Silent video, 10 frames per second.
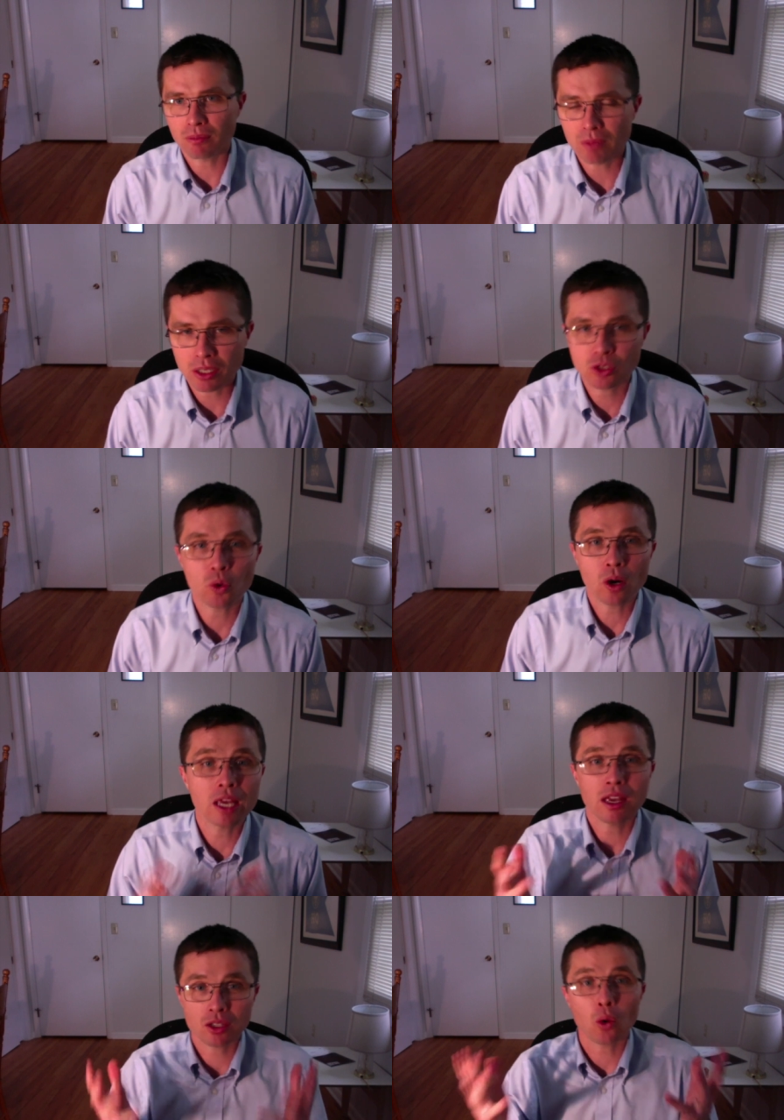
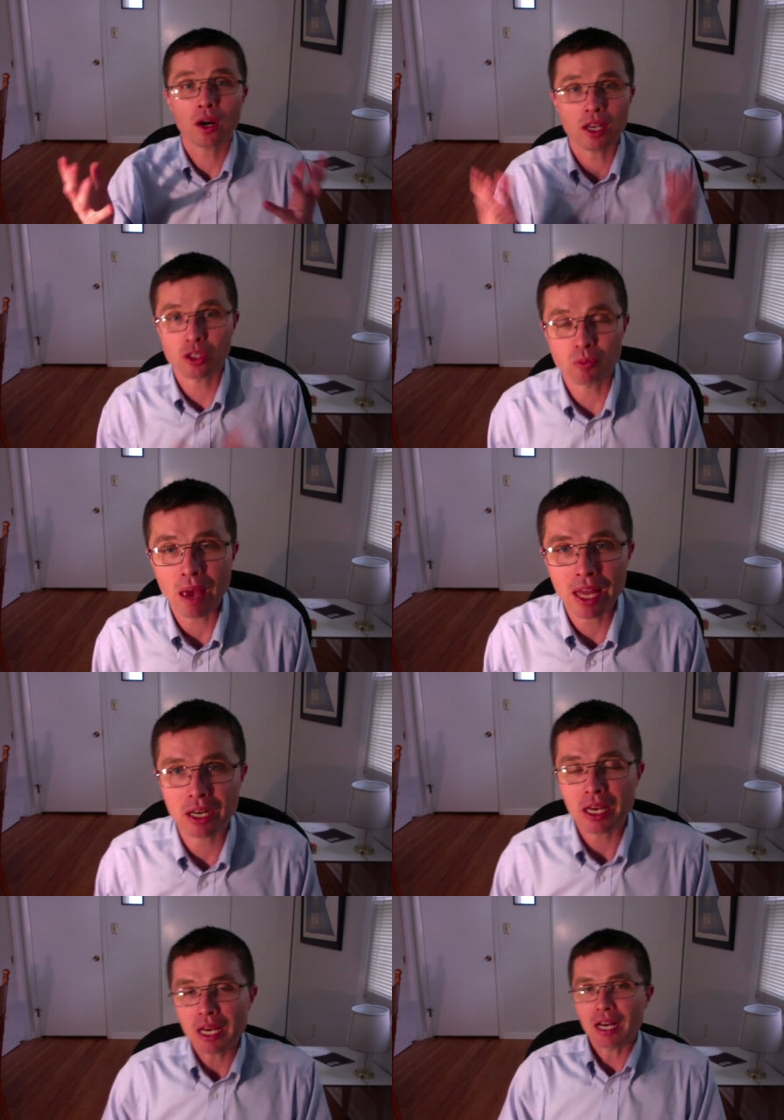exhorting his
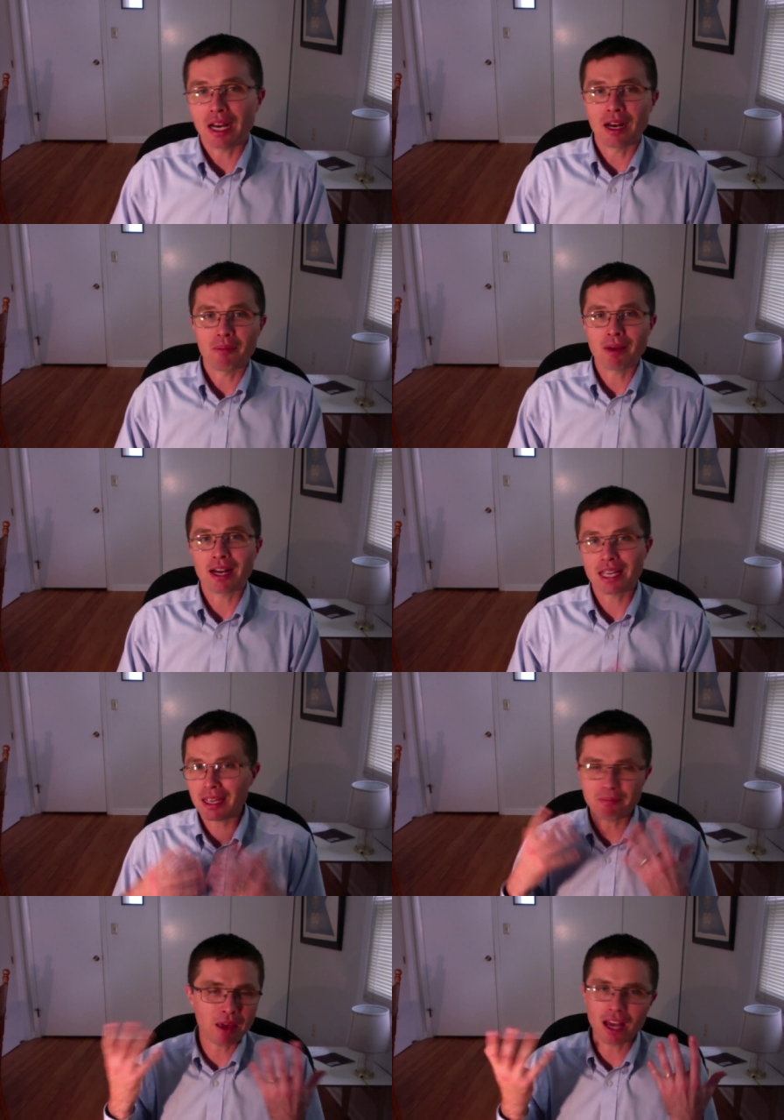men.
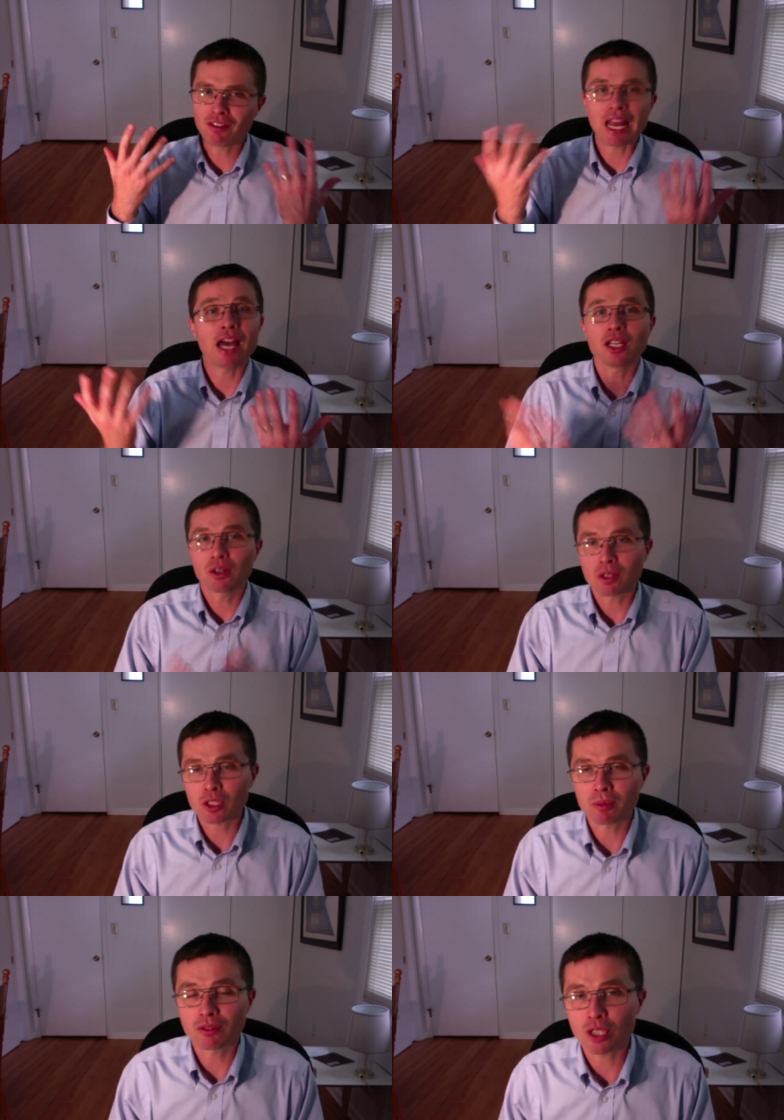He may have an
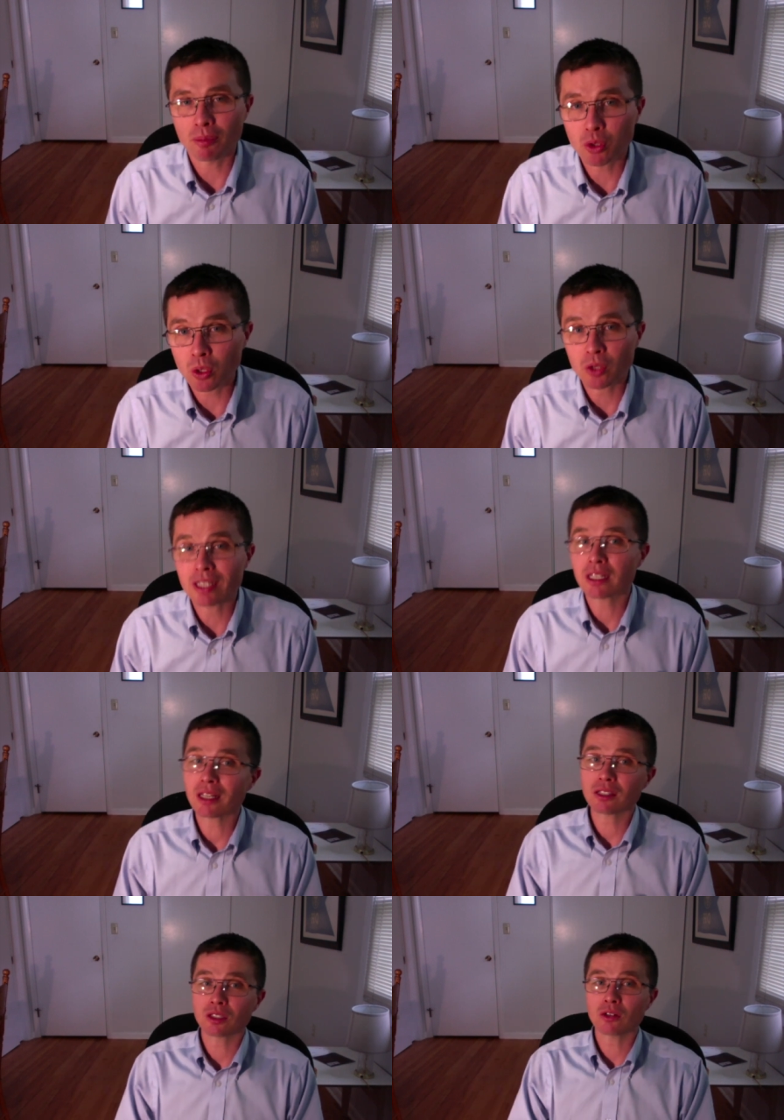aneurysm of some sort. So
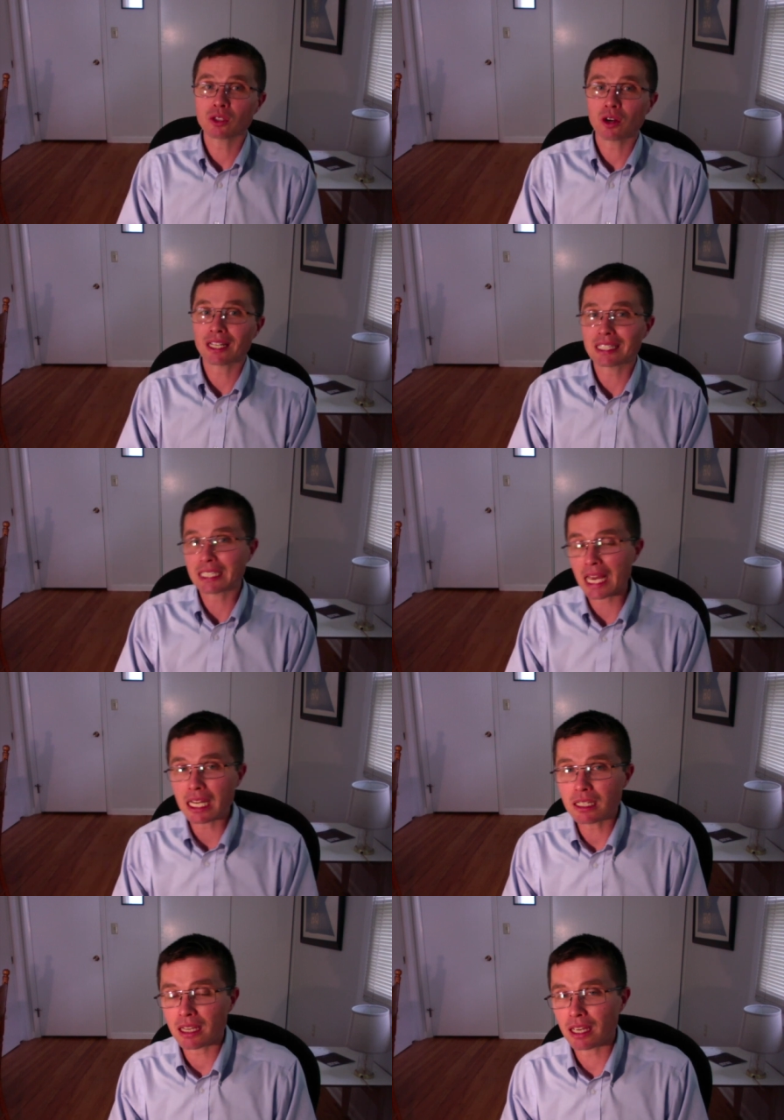Antigonus Doson is
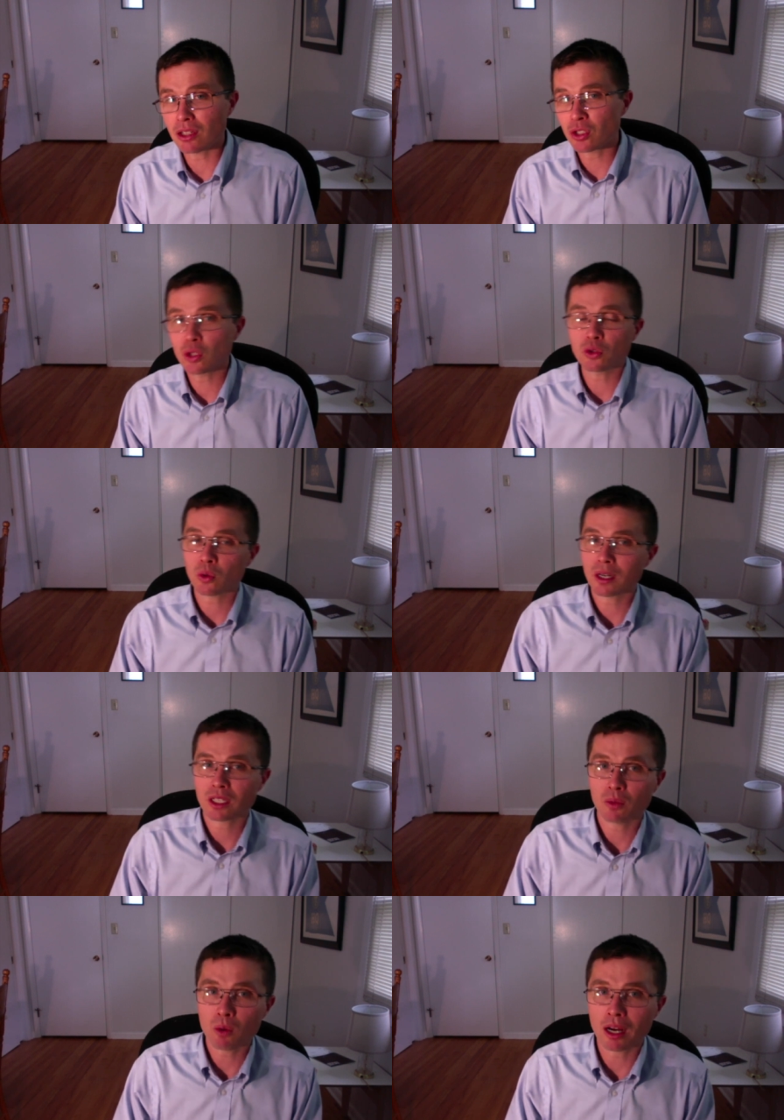dead in
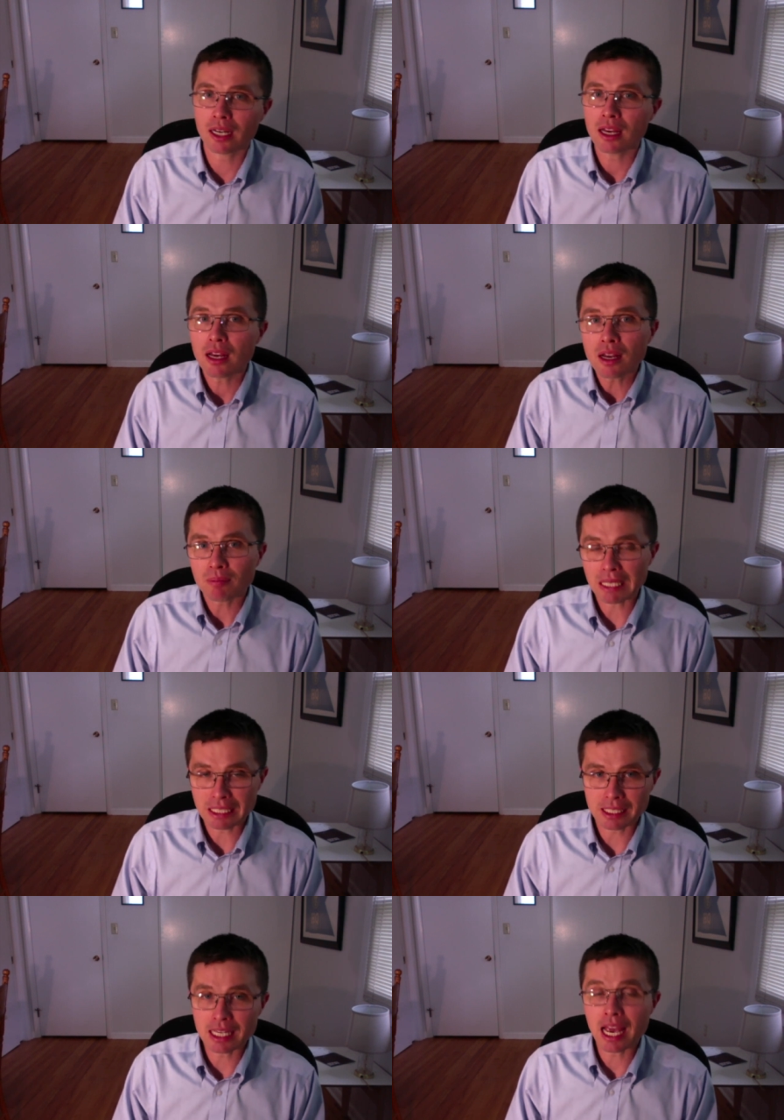221
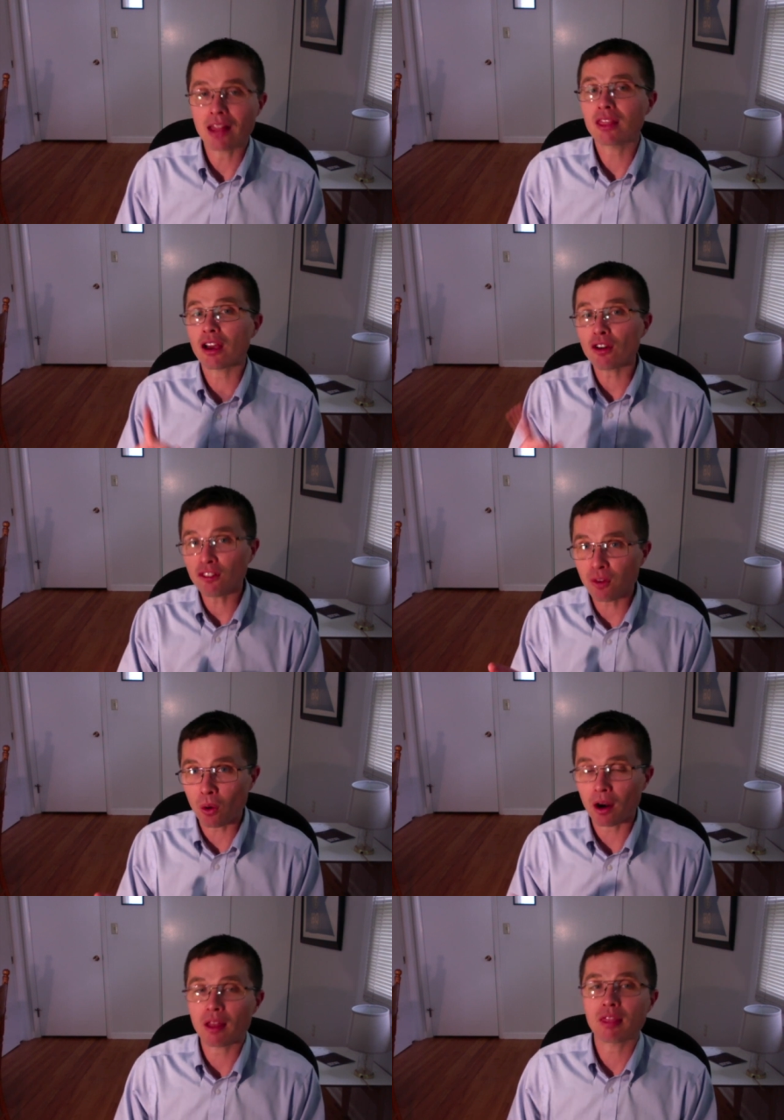BC, and
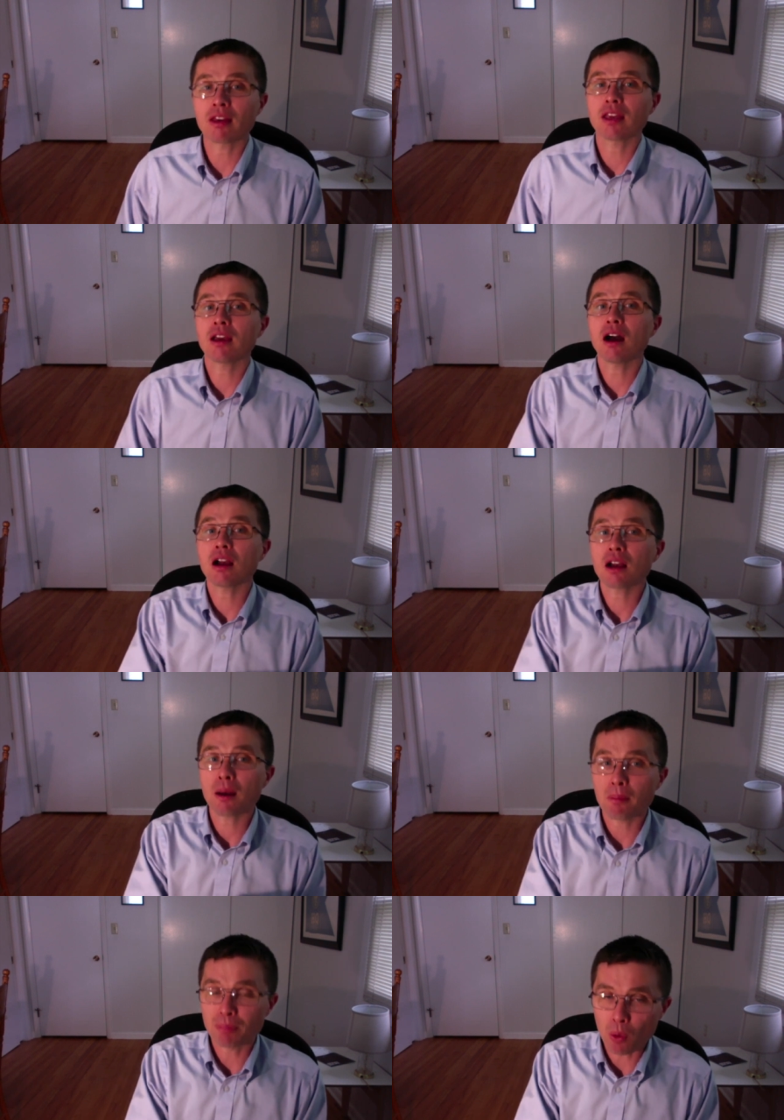therefore the
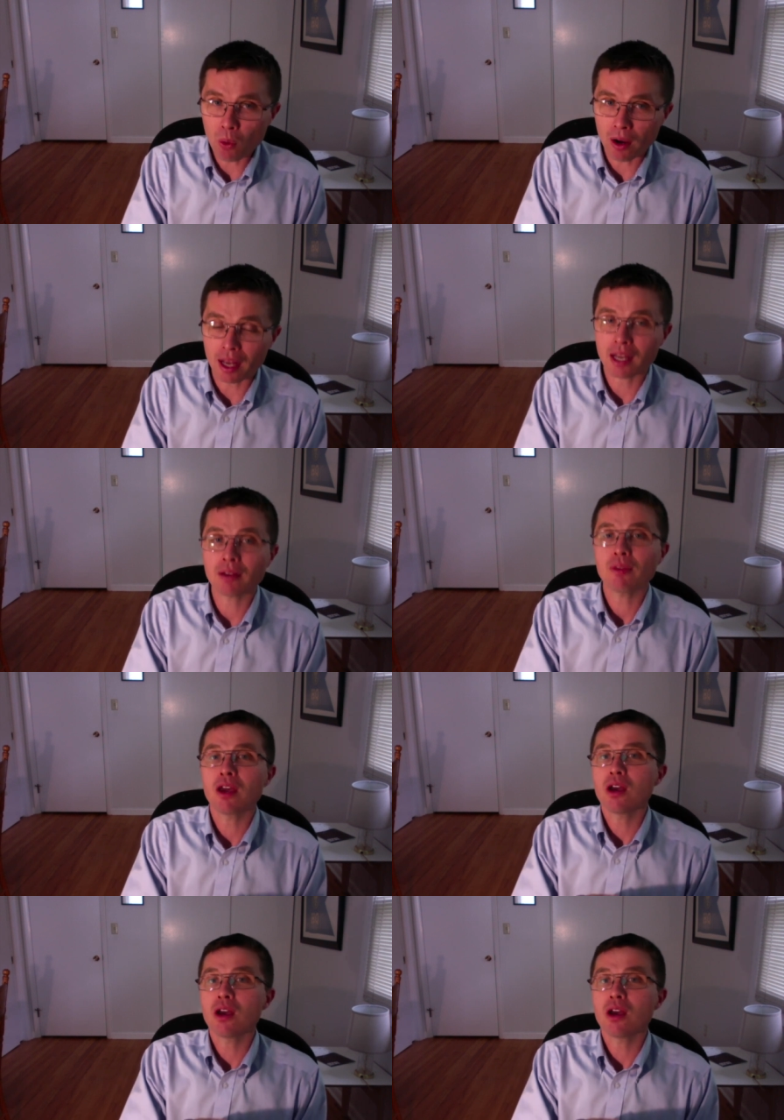young boy